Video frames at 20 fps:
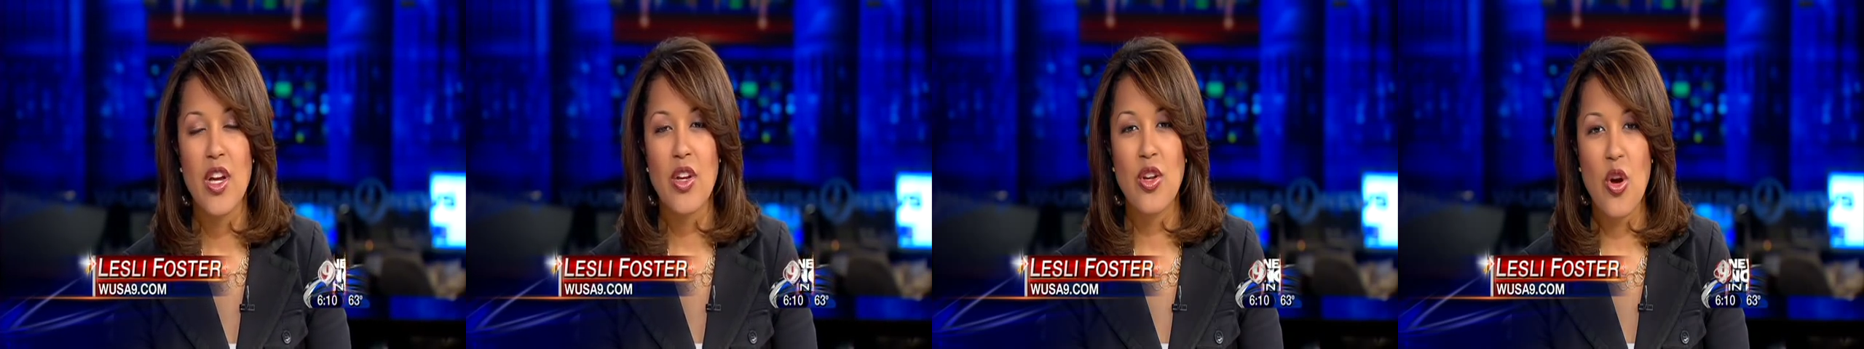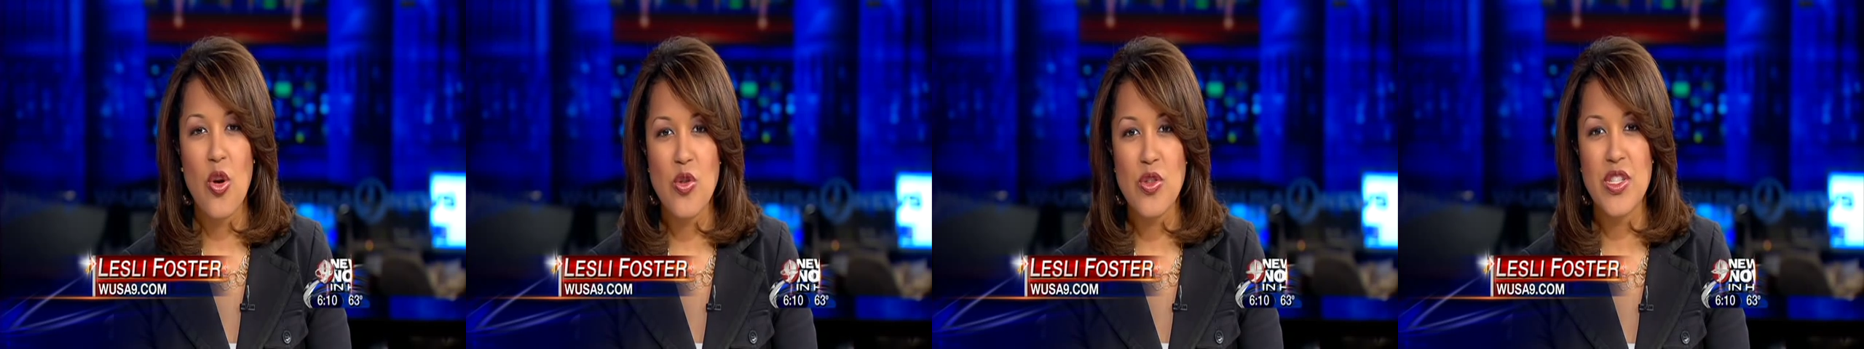
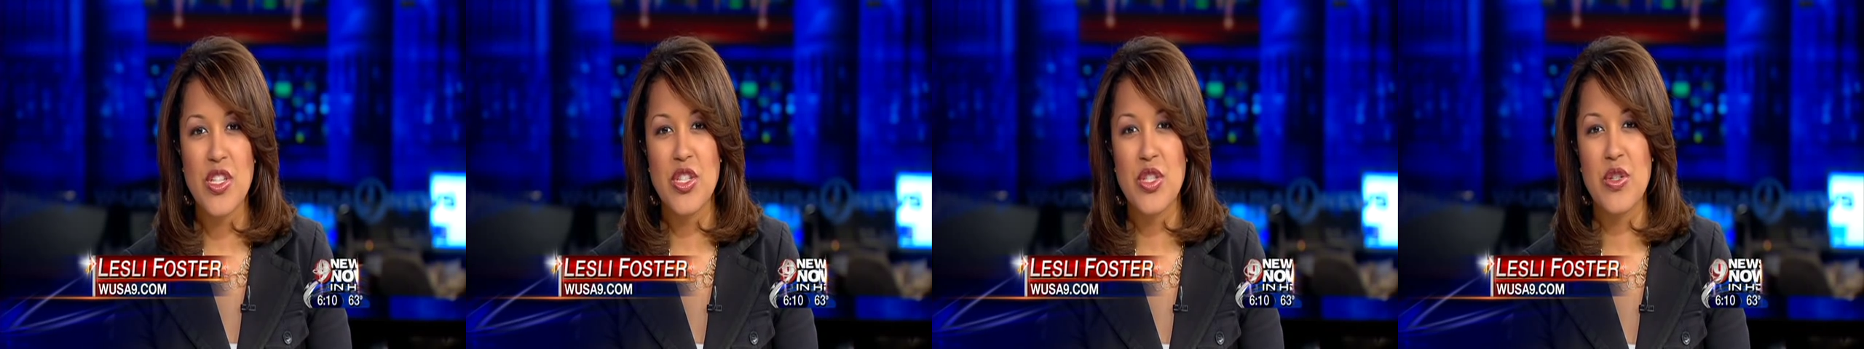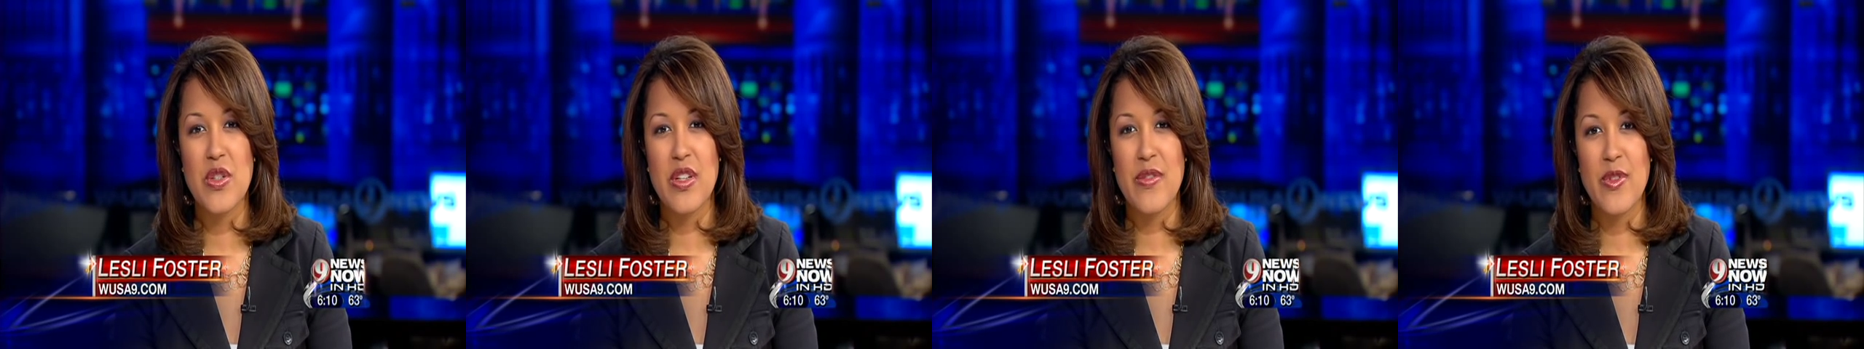goes
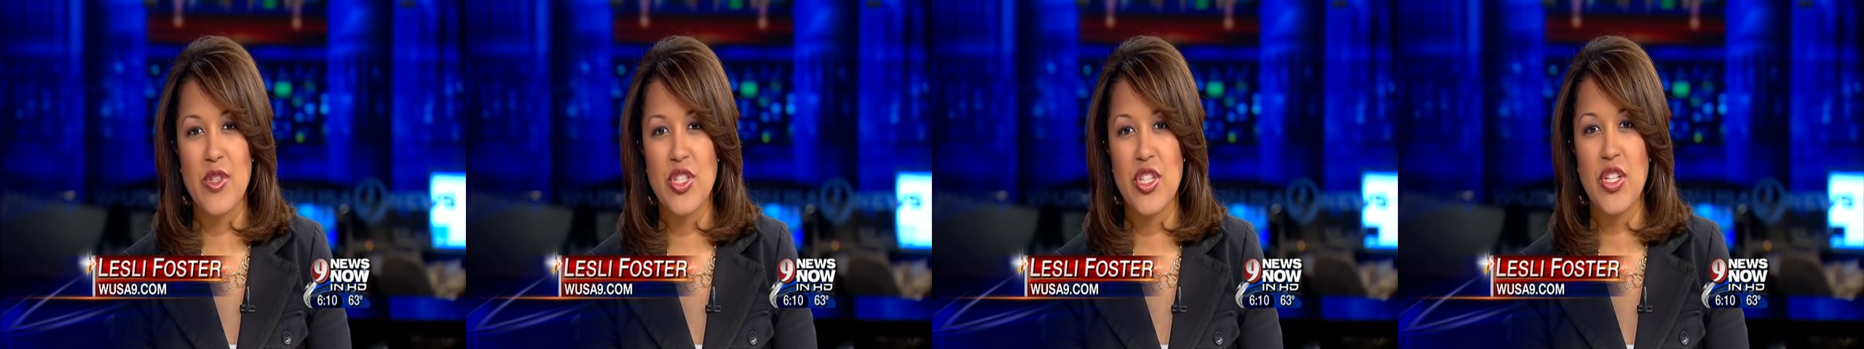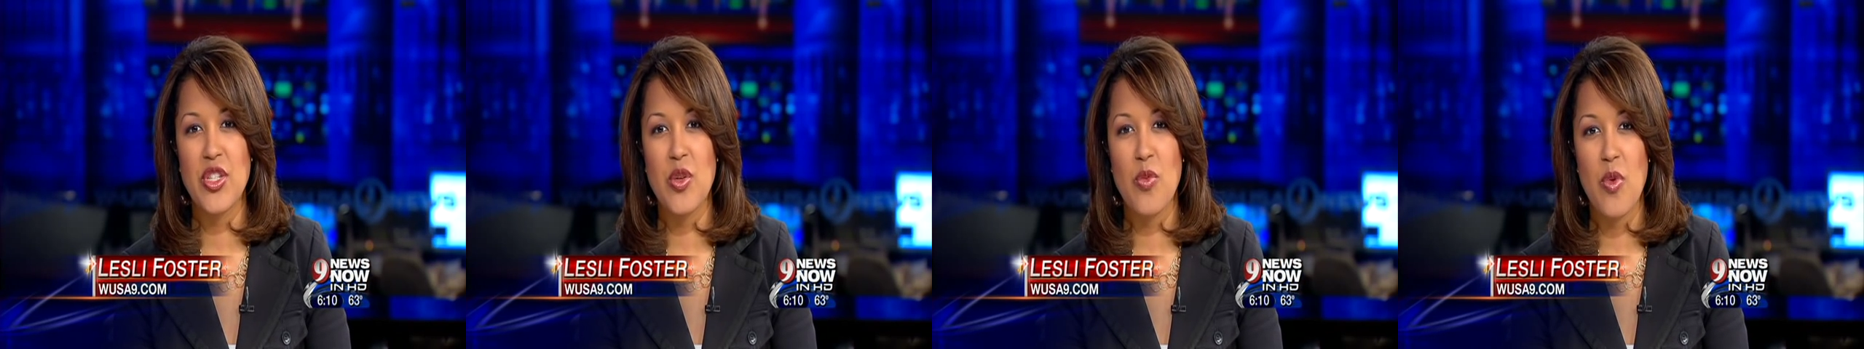into a
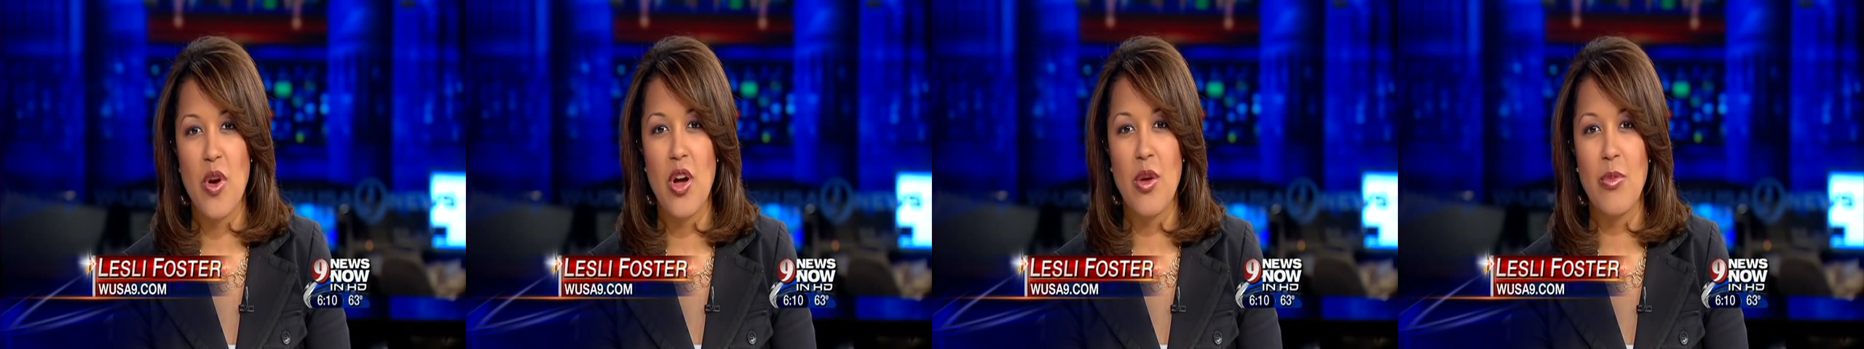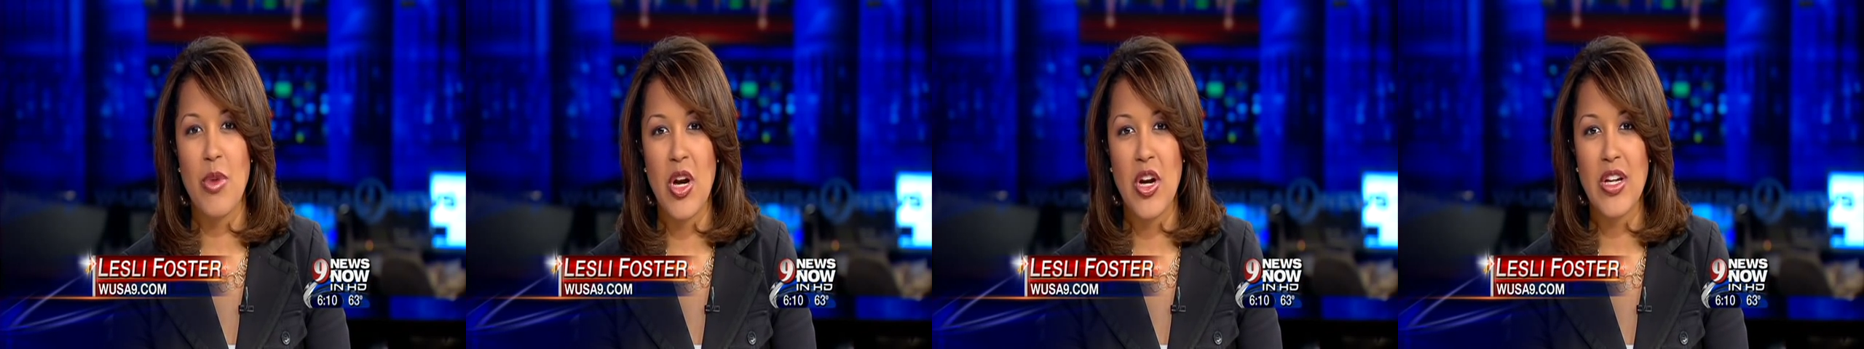Virginia
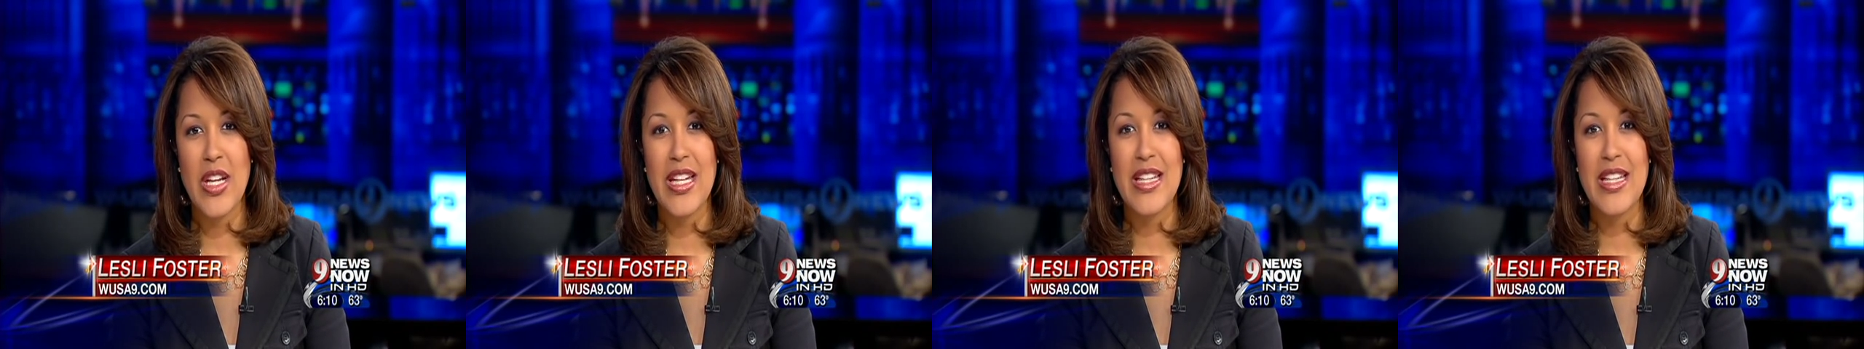Walmart